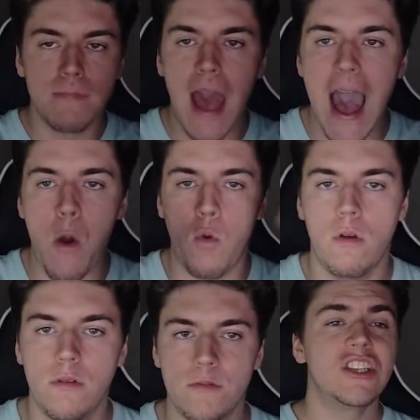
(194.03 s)
How?
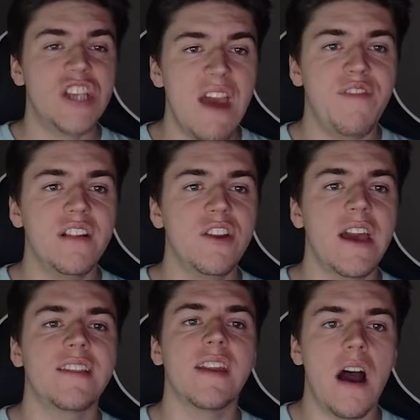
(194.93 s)
Sheffield
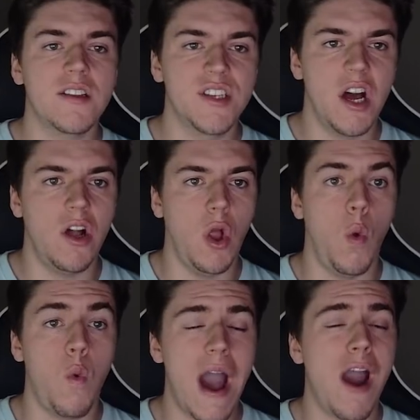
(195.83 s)
United Arsenal.
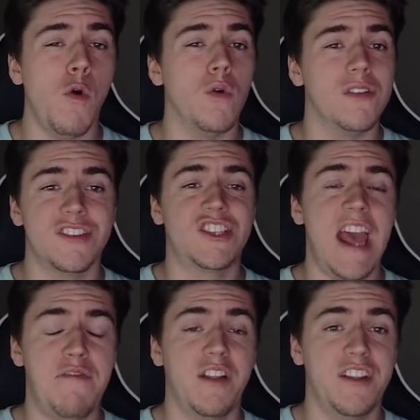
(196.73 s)
Wow.
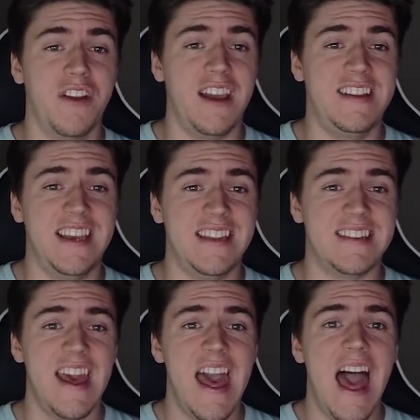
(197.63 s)
Sheffield
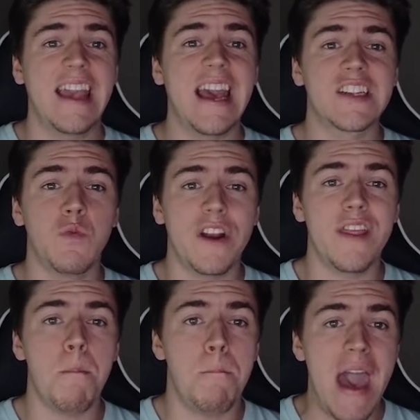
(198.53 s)
United against one of
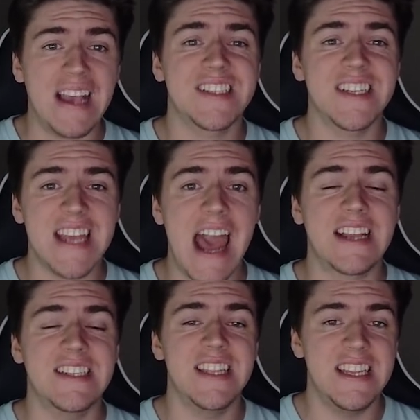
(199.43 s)
the best
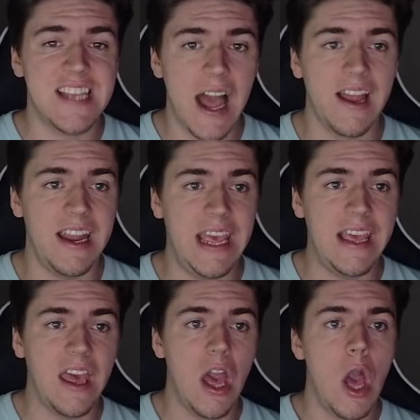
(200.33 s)
attacks in the entire
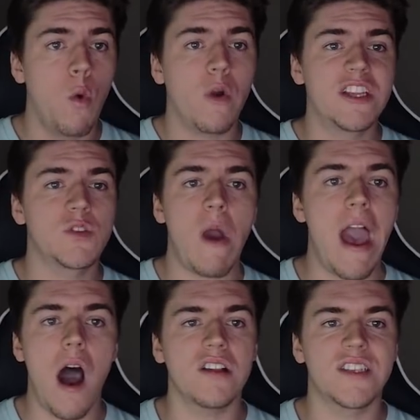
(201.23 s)
league, where I swear
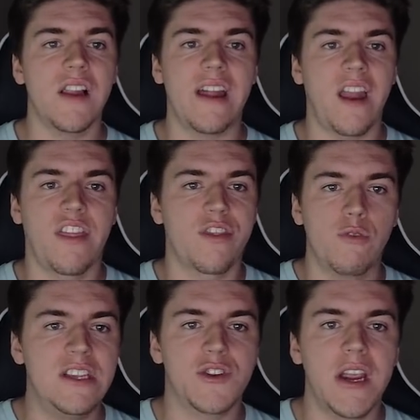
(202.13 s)
Arsenal had like
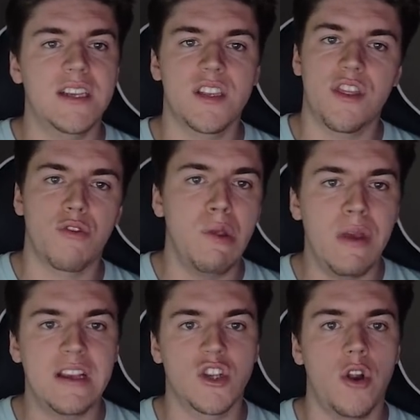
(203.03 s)
3 strikers and 3
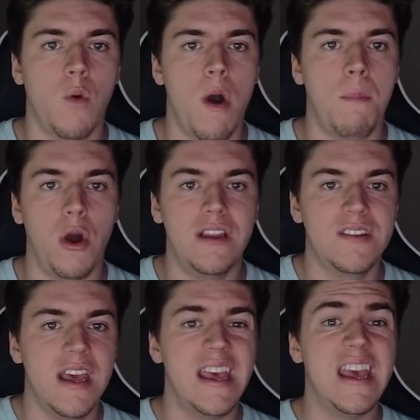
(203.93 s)
wingers on at one
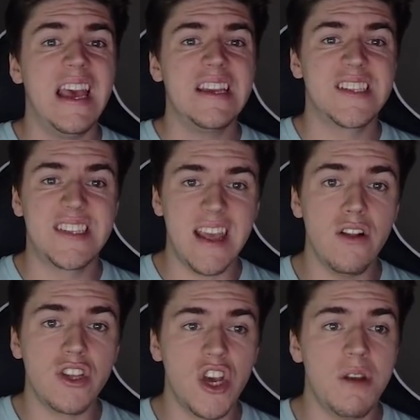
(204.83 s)
point.
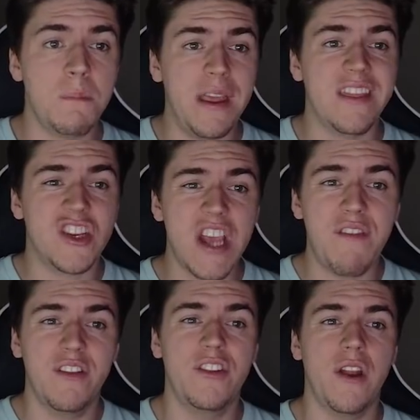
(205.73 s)
Still couldn't beat the
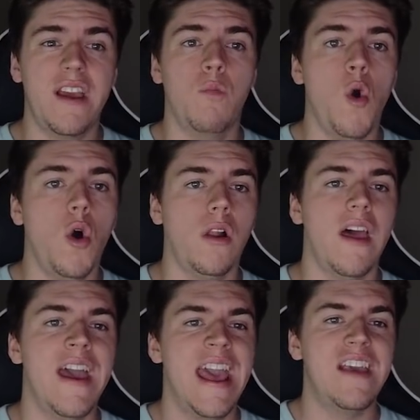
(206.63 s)
Sheffield United wall.
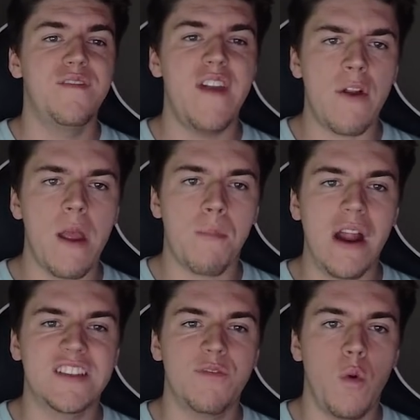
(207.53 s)
A very
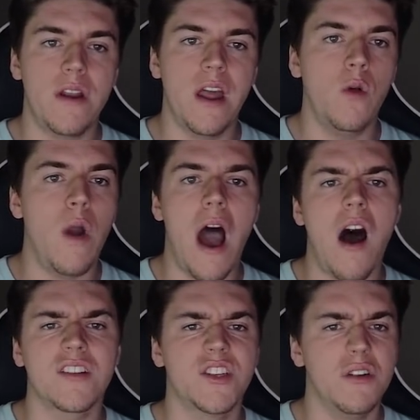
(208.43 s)
impressive 1-0 where
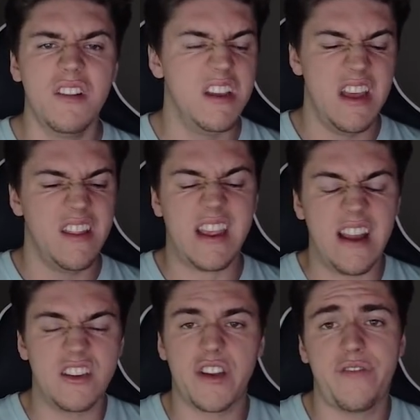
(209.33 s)
Arsenal, they
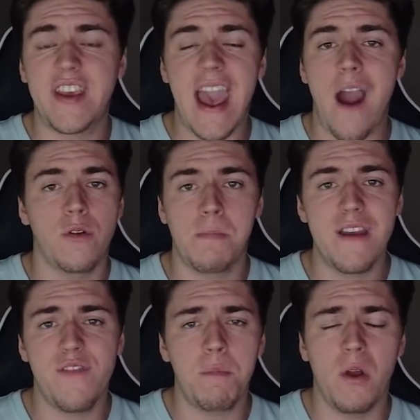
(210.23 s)
kind of just forget how to
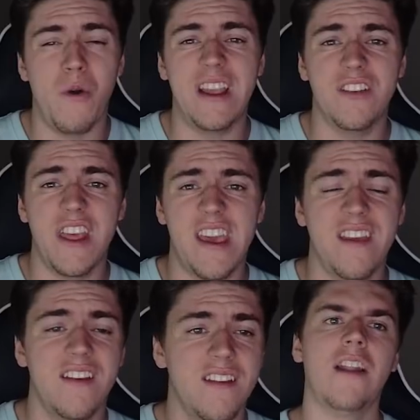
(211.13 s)
play football away, don't
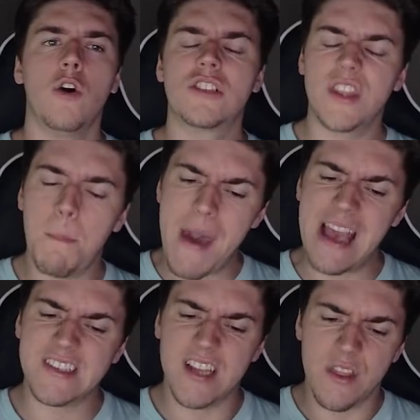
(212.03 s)
they? And on to
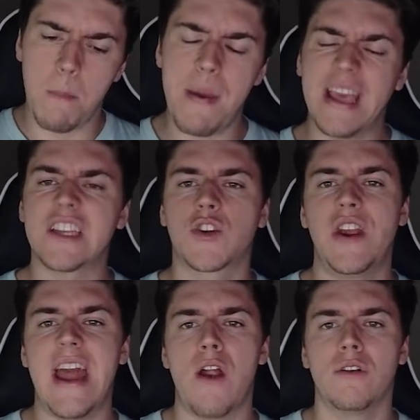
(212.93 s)
the biggest
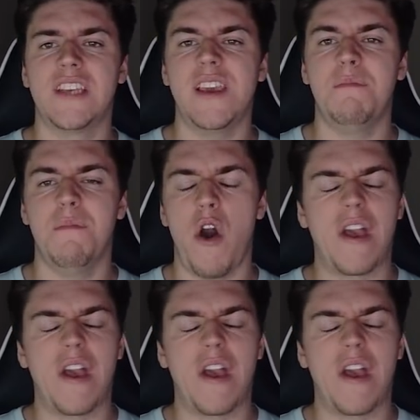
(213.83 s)
Green Arrow team.